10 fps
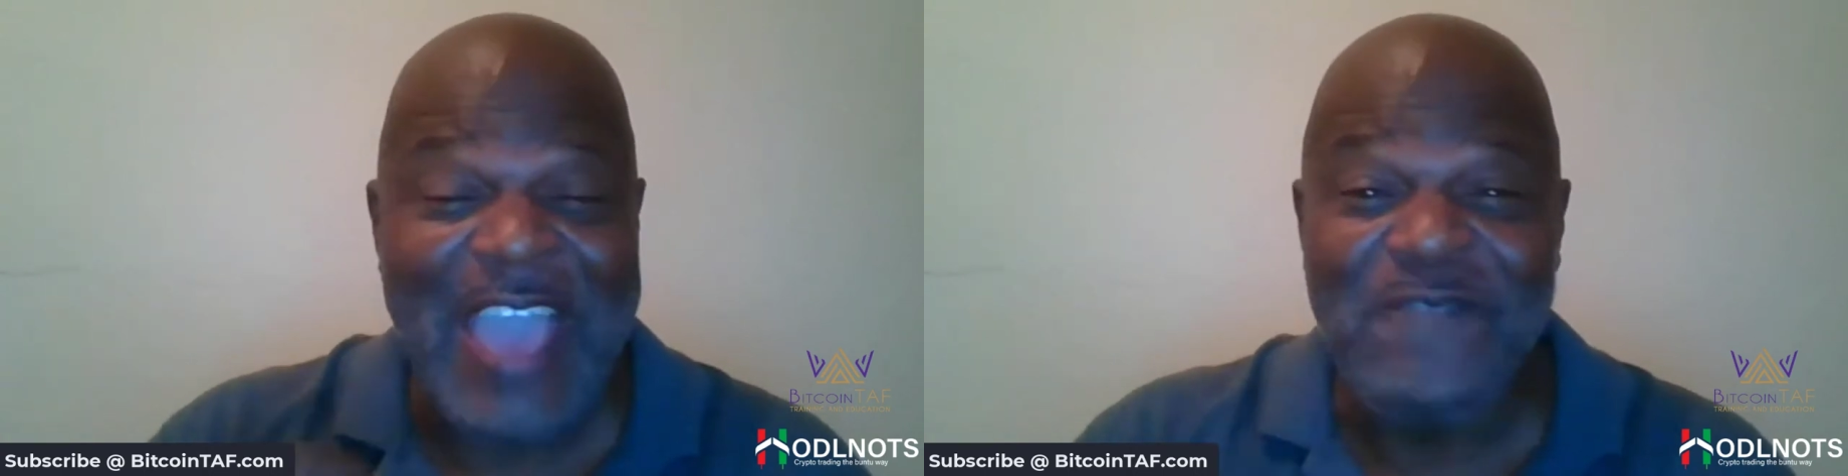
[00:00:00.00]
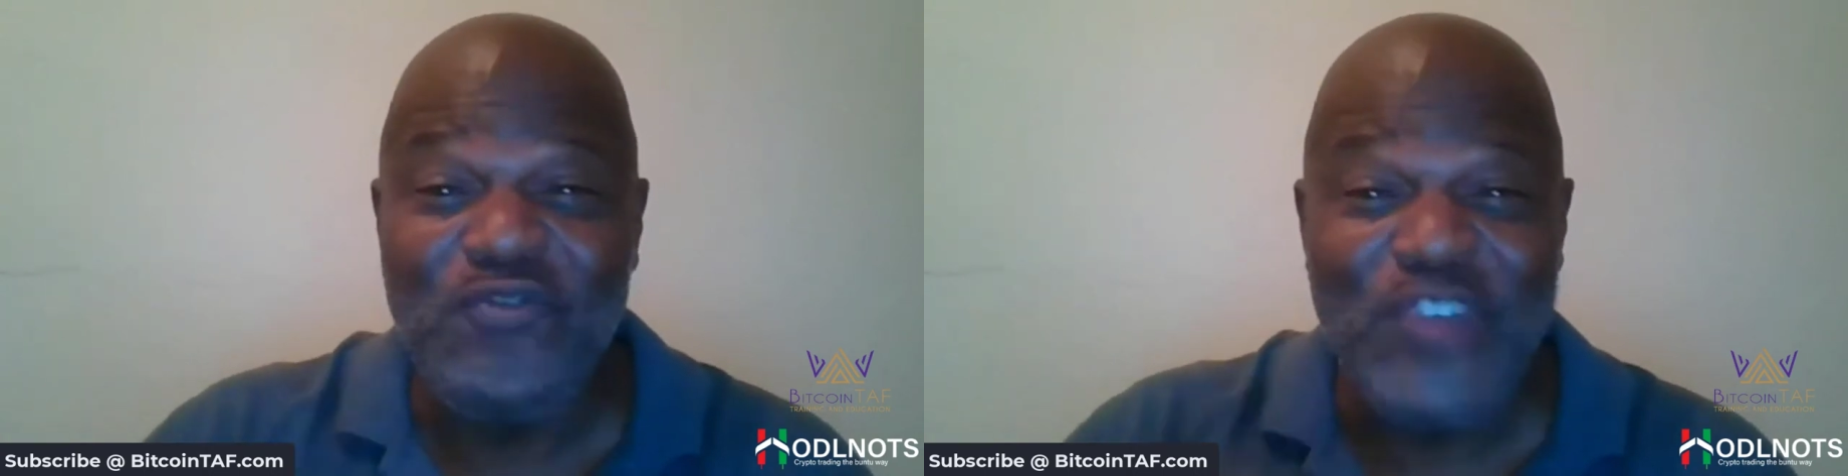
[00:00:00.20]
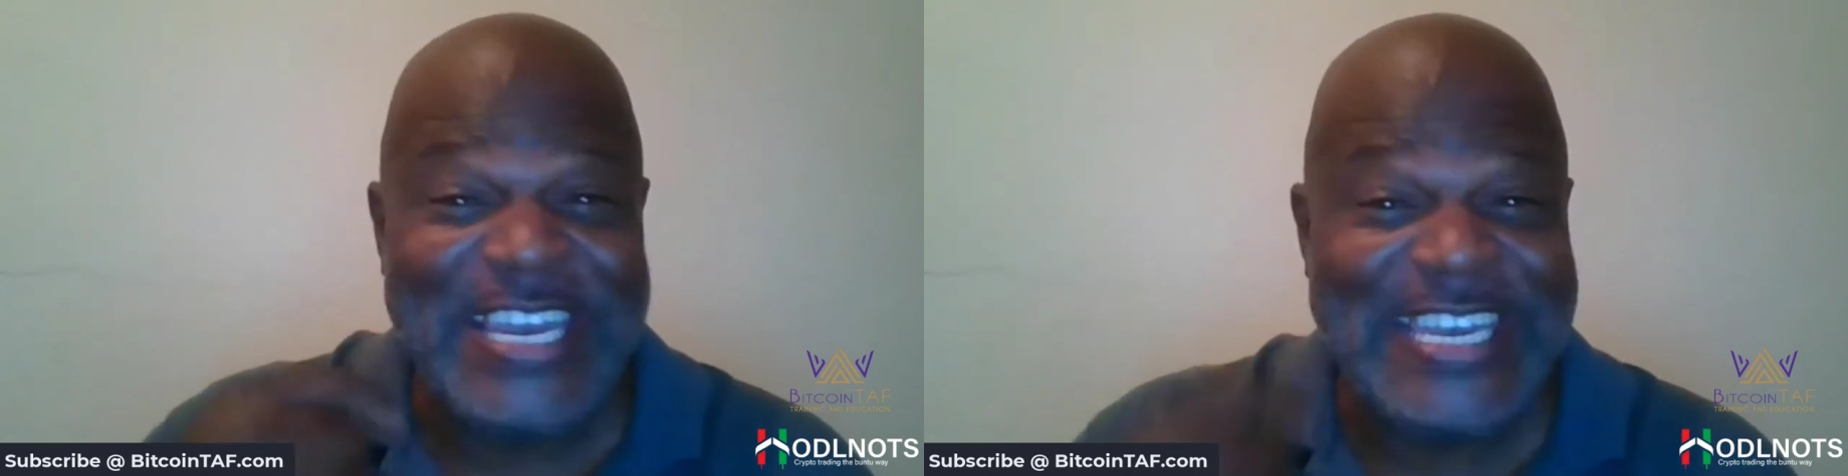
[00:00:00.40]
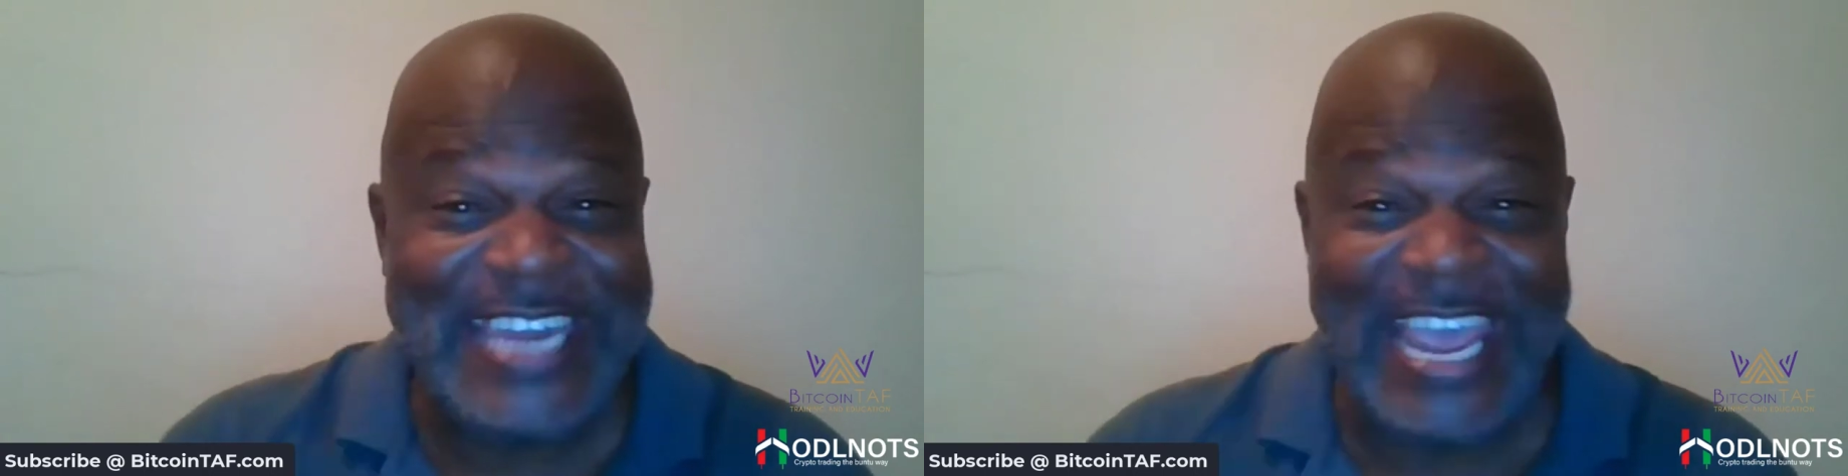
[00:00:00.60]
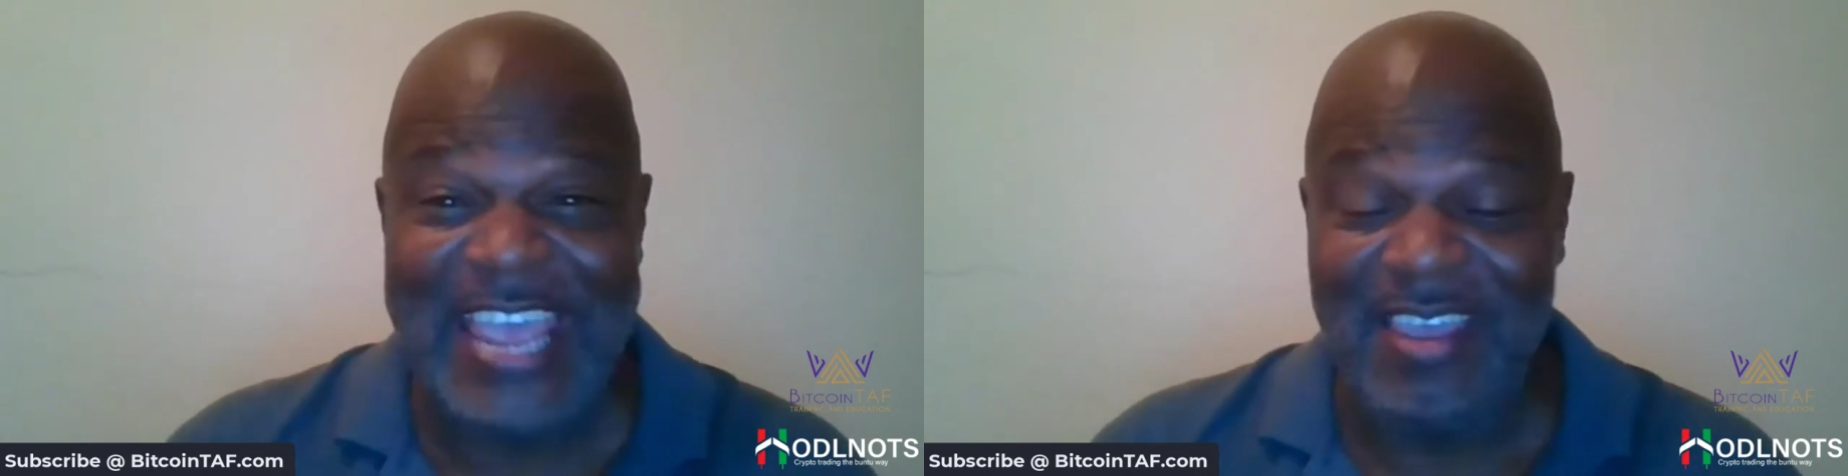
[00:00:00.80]
every
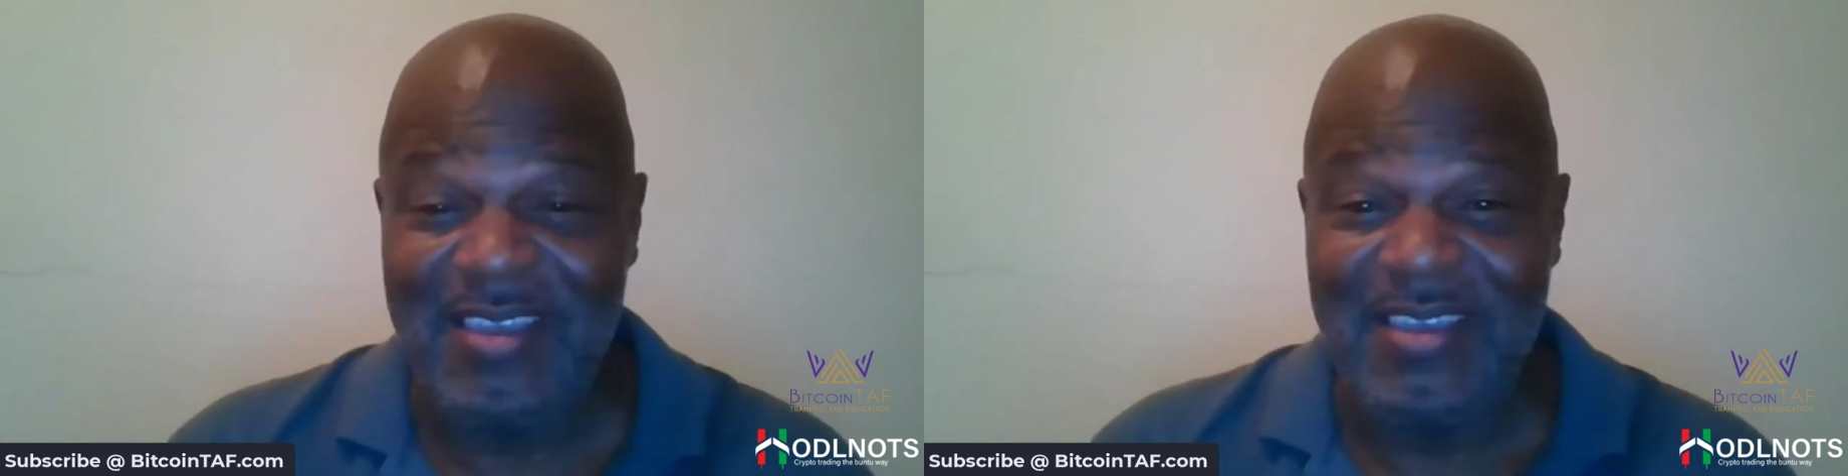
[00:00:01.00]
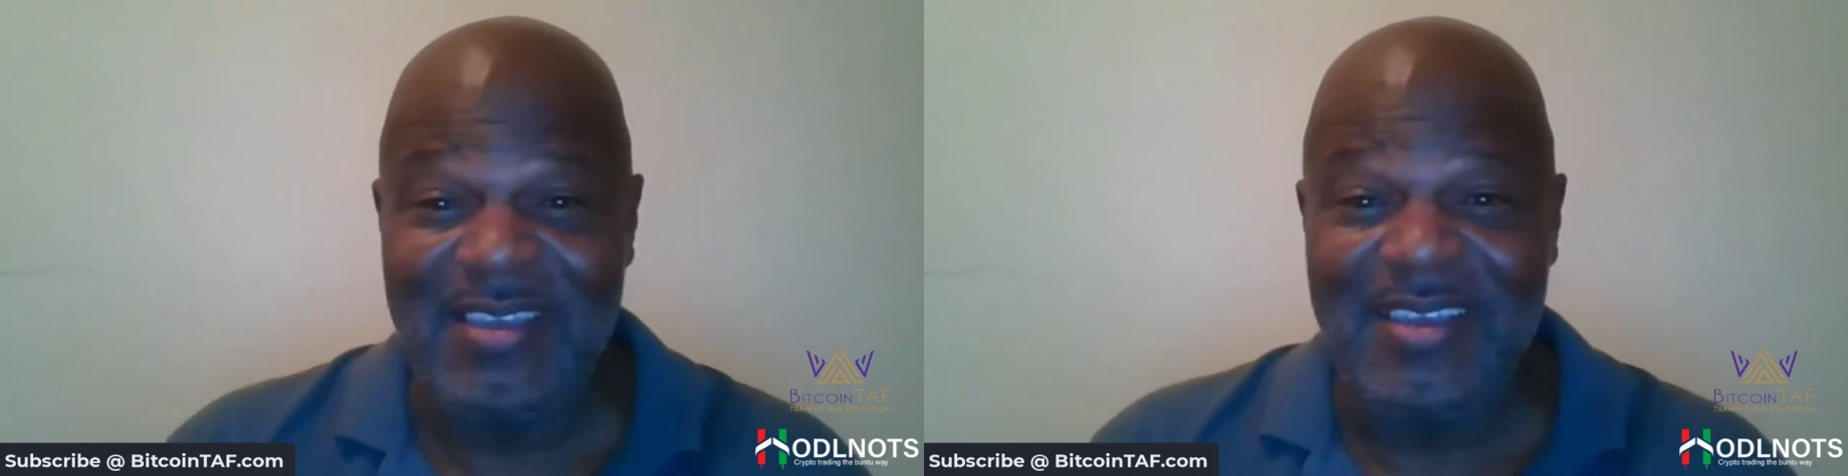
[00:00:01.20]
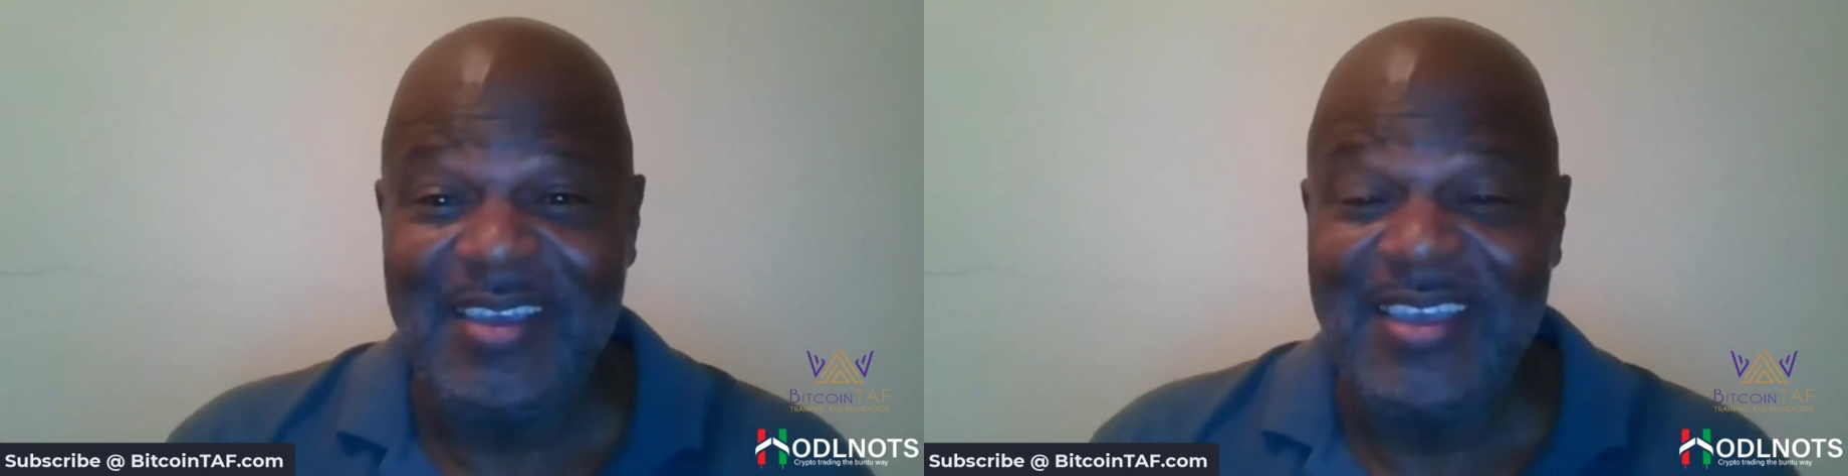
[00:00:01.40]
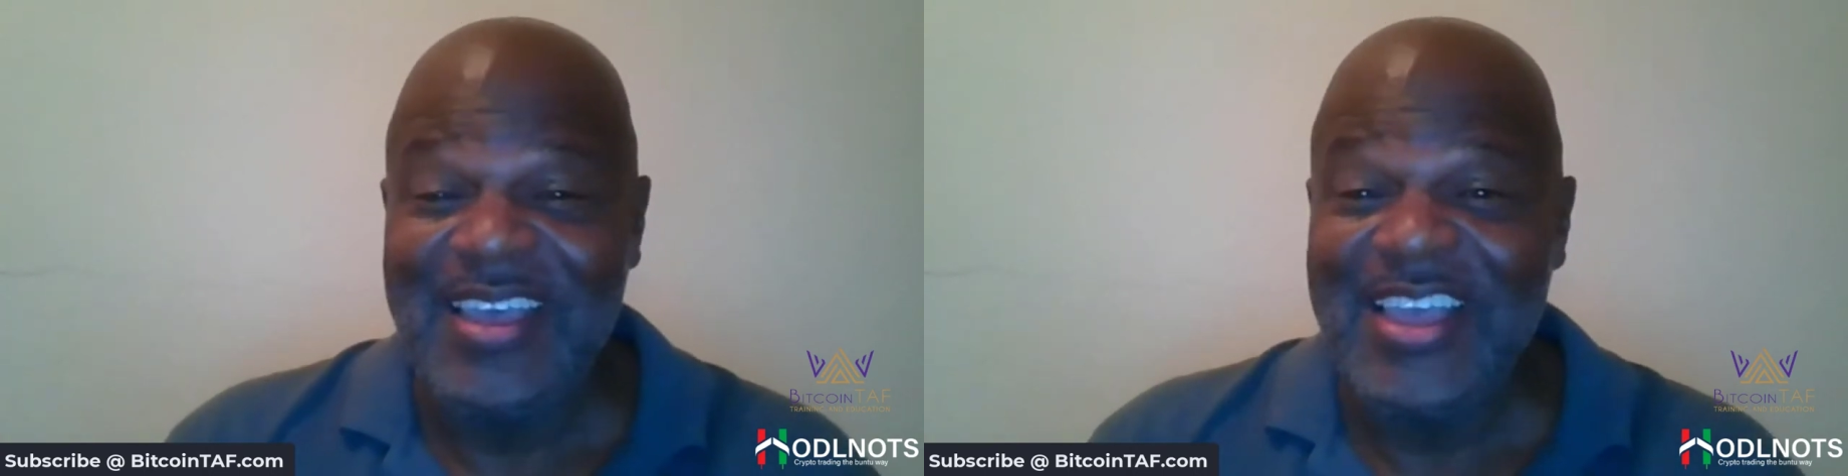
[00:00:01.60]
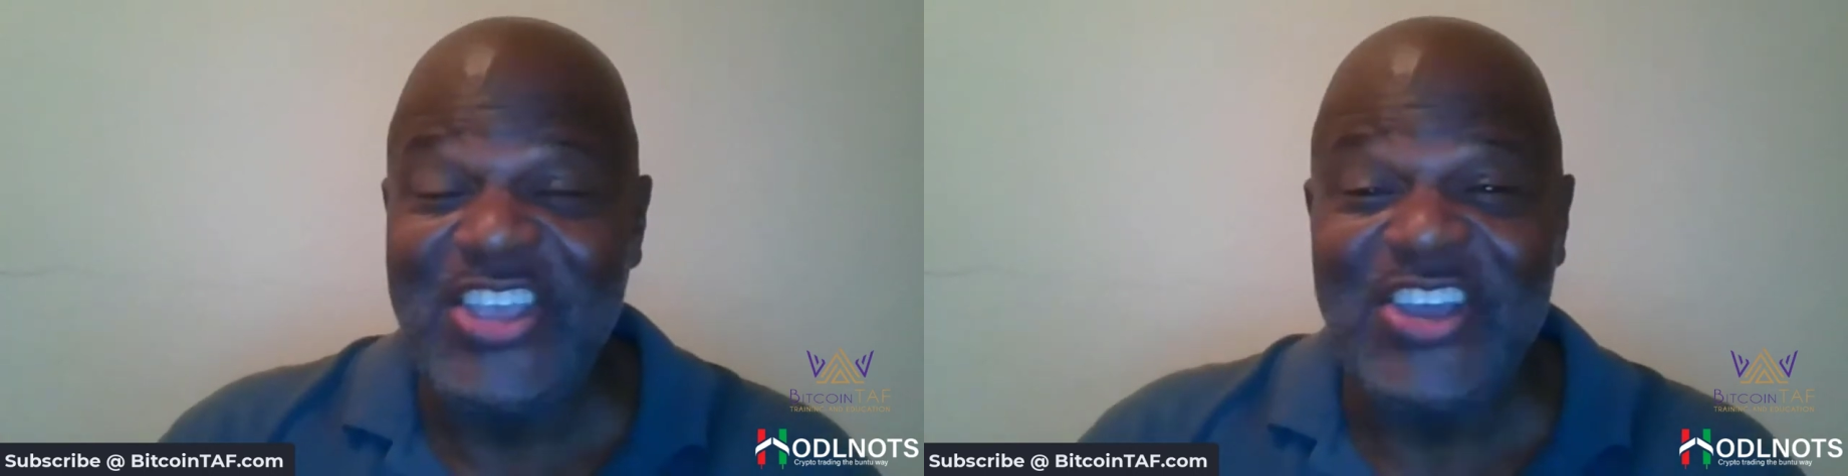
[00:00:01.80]
day. You're